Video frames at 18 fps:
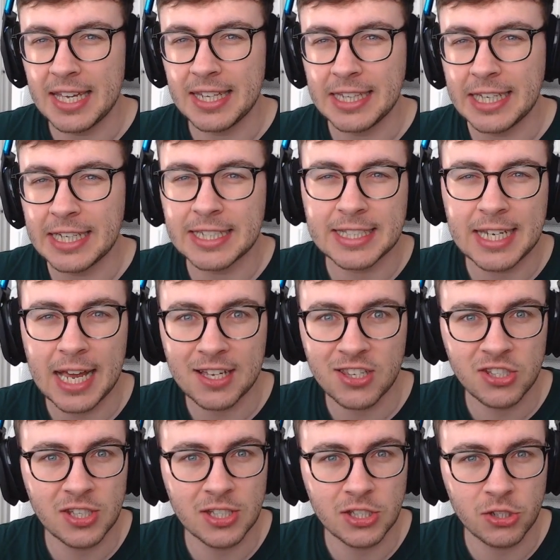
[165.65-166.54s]
The
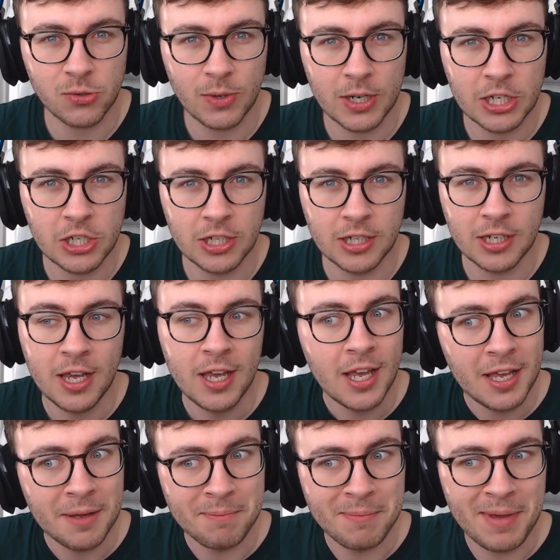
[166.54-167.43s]
attach situation
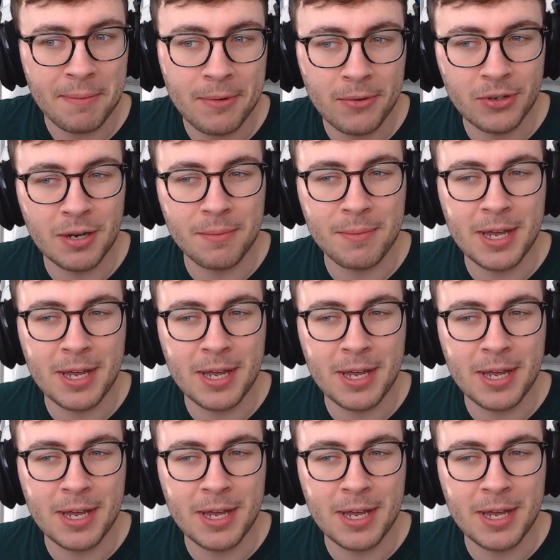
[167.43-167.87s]
maybe would have